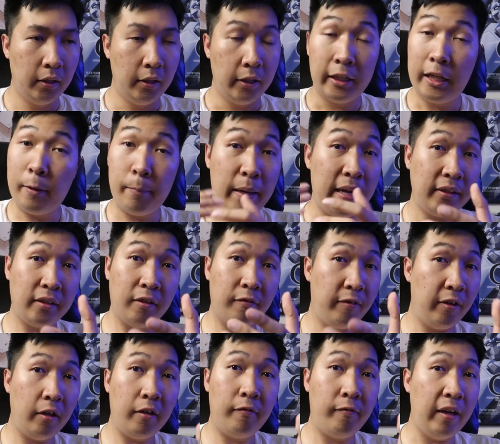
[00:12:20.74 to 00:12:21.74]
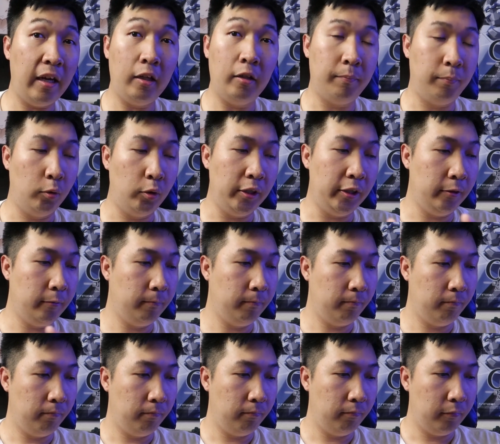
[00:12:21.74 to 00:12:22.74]
He makes a very valid point.
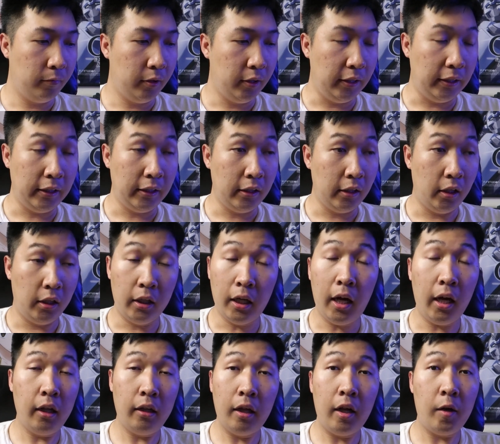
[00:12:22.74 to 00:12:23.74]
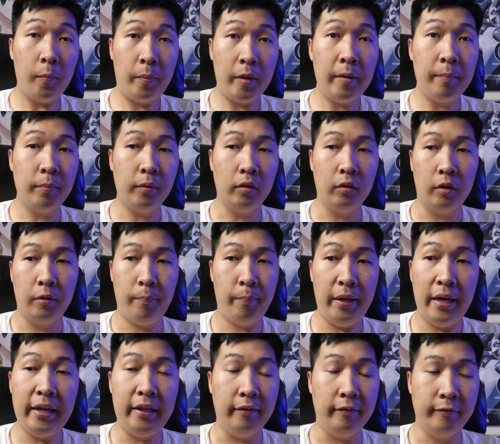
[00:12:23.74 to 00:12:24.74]
Like, not a lot of people are
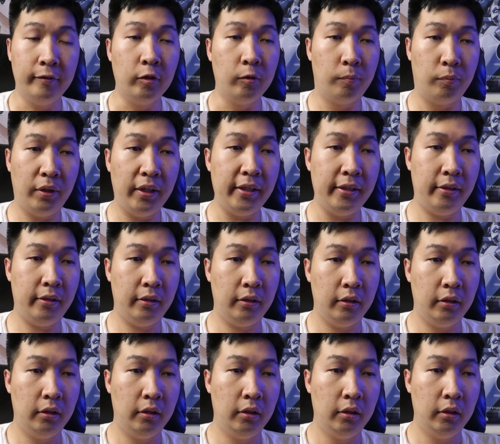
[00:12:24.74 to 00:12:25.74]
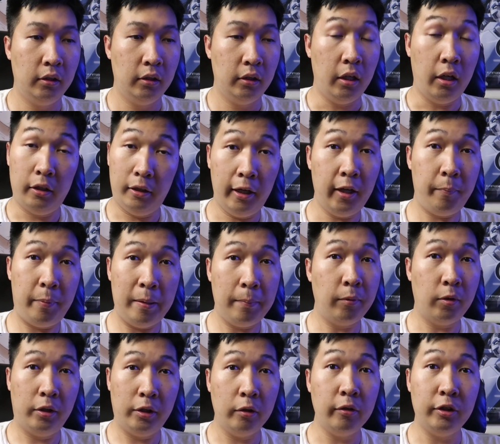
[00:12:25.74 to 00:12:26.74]
paying full price. A lot of
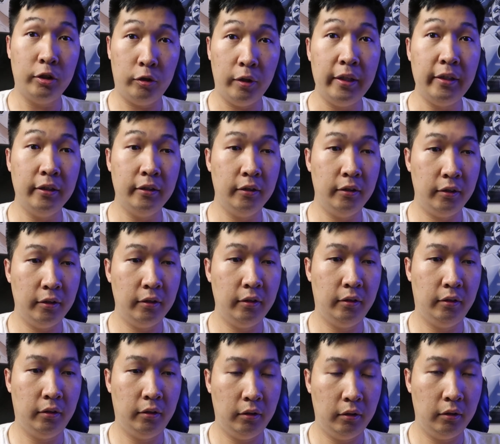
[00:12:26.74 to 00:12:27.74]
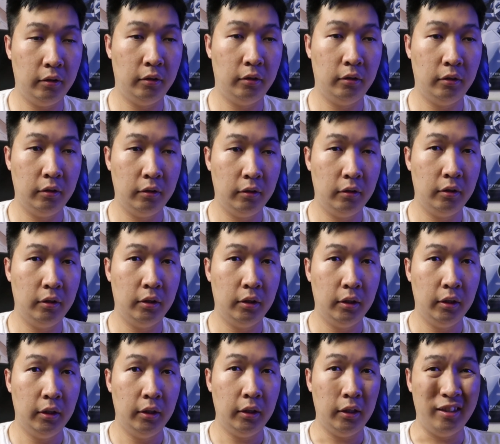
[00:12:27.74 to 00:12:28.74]
people are doing trade-ins.
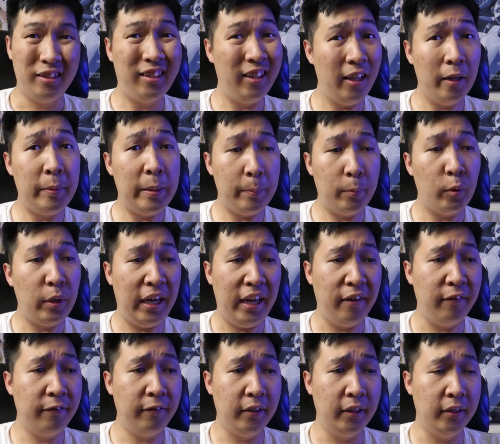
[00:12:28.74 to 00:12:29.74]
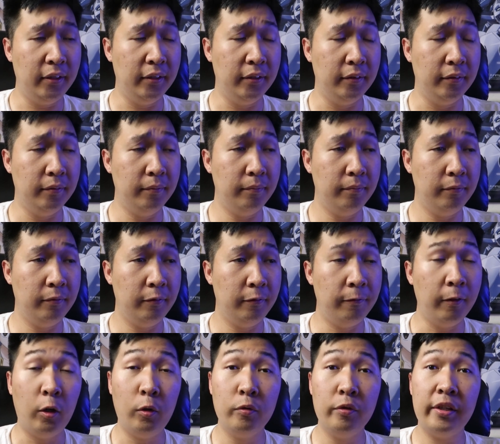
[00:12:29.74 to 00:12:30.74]
Because a lot of people have
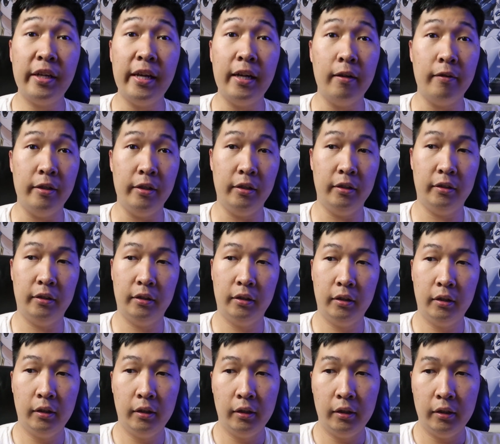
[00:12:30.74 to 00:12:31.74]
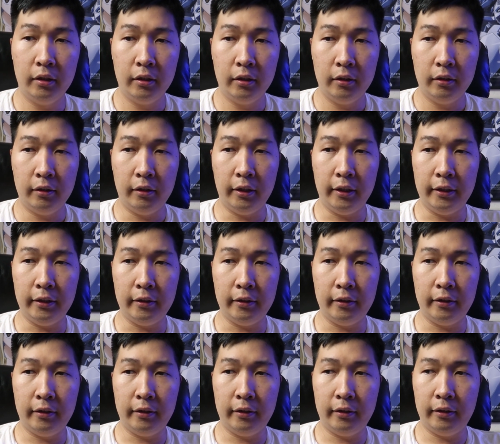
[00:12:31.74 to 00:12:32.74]
phone carrier. They
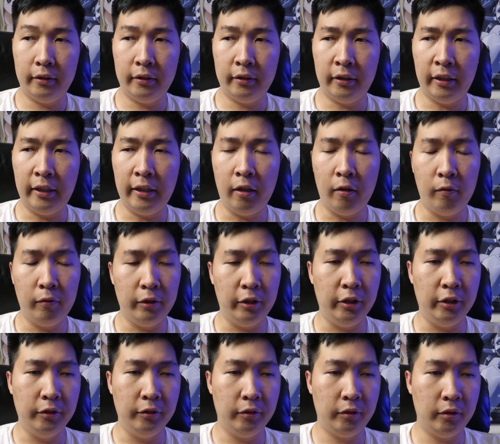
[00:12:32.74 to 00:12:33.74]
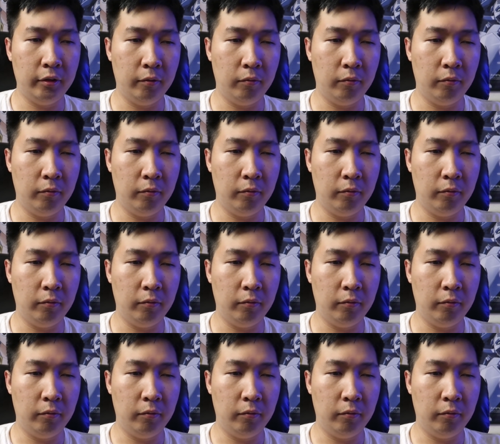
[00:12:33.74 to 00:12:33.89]
don't use.